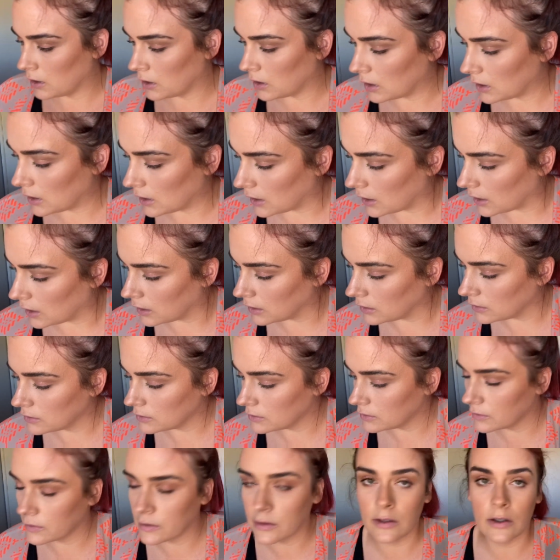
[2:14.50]
and
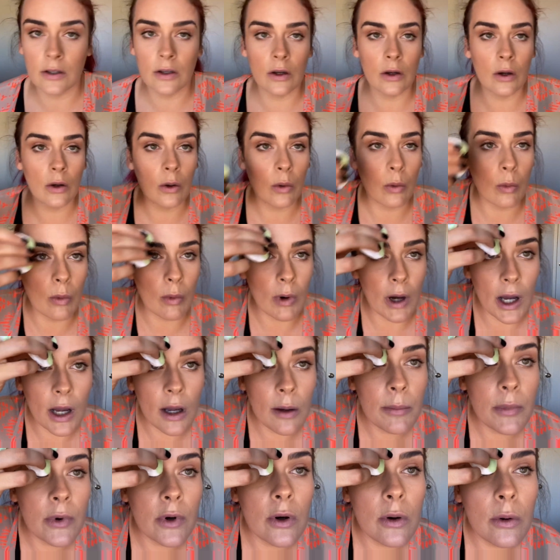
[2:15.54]

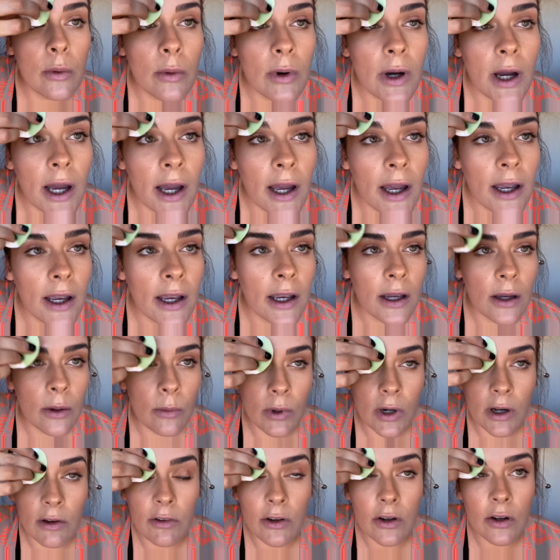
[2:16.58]
wipe away what
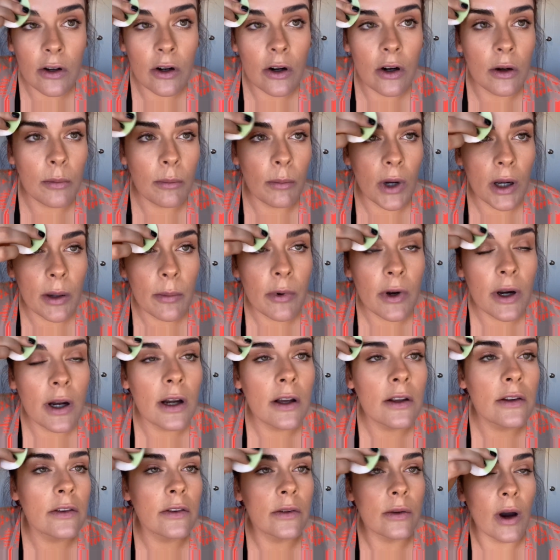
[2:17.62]
I've got on my
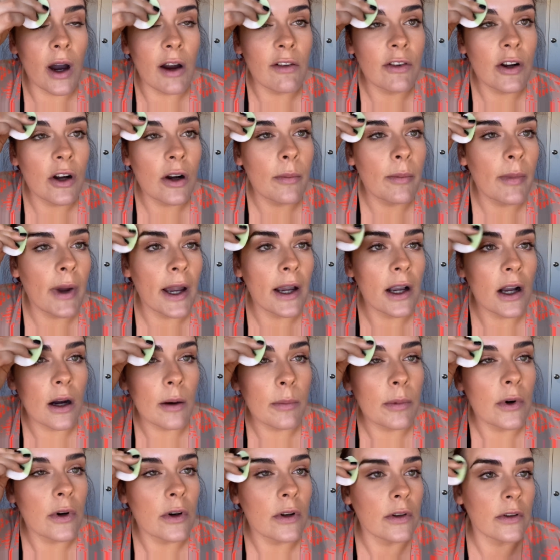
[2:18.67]
brows. So I've got makeup
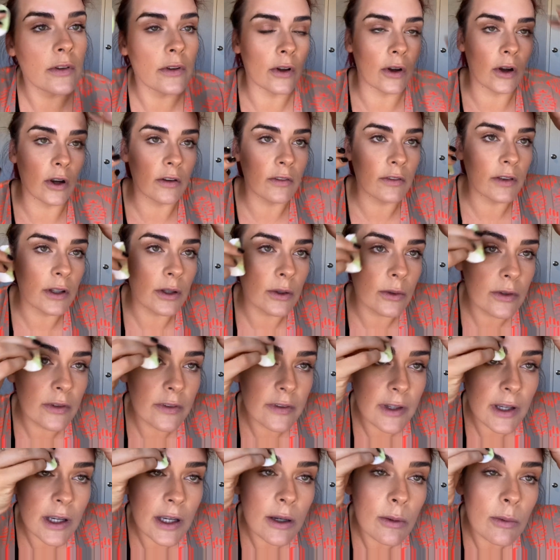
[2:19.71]
on, so hopefully you'll
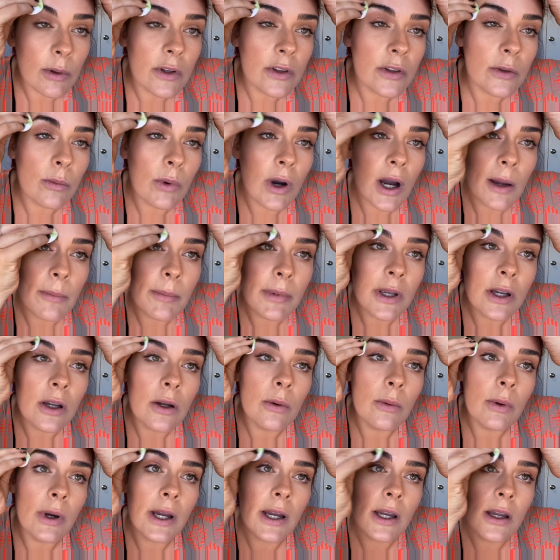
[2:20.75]
see what's wiping
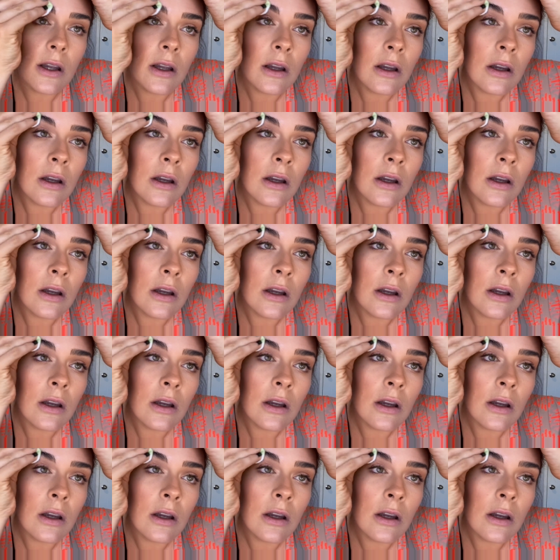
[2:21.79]
away.